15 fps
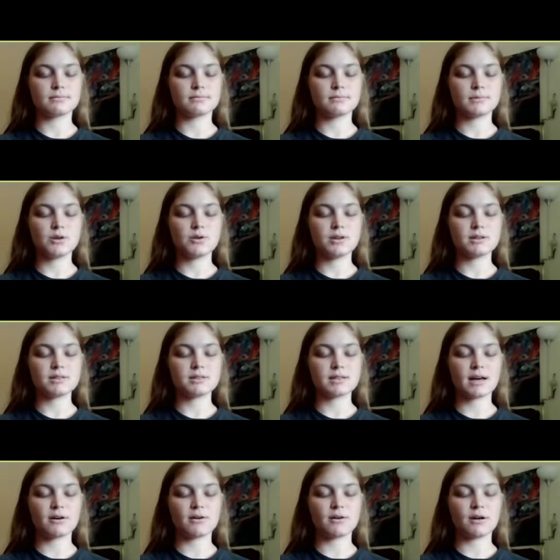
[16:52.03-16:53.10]
Notice
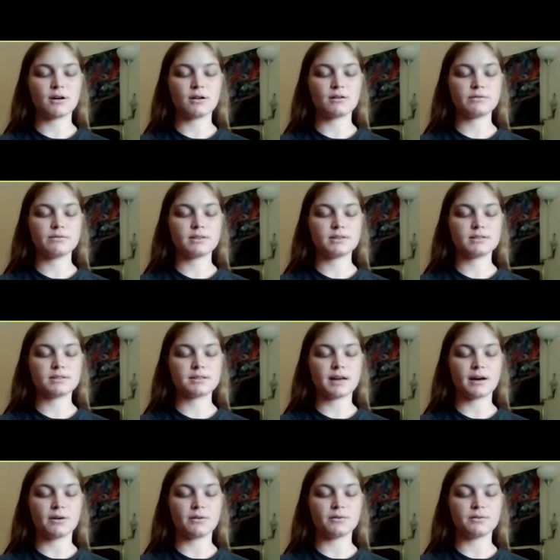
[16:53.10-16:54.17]
how all of these
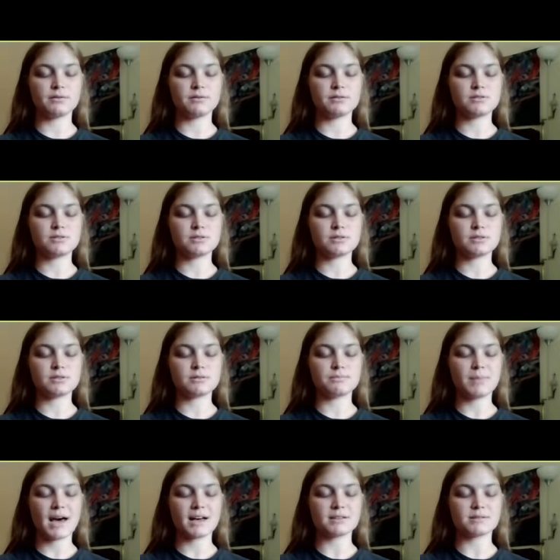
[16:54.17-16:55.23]
sounds just
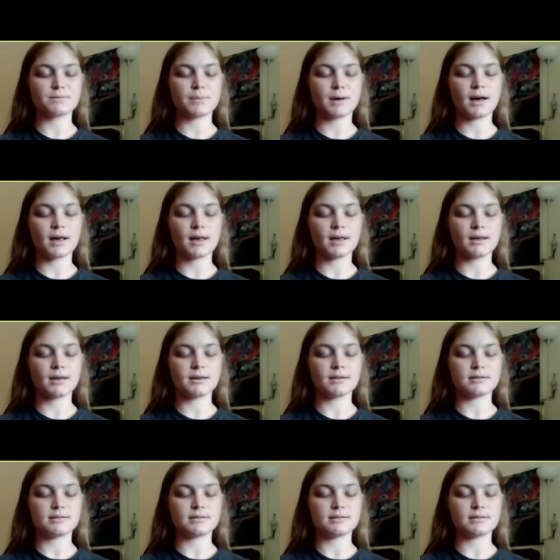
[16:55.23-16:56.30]
pass by and
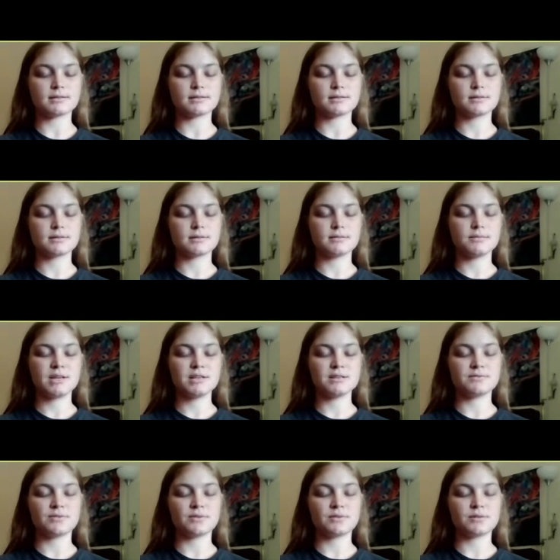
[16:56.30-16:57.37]
it's
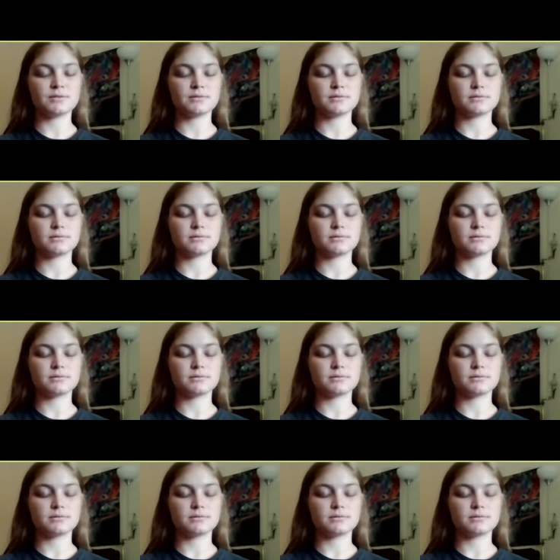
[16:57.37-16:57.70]
peaceful.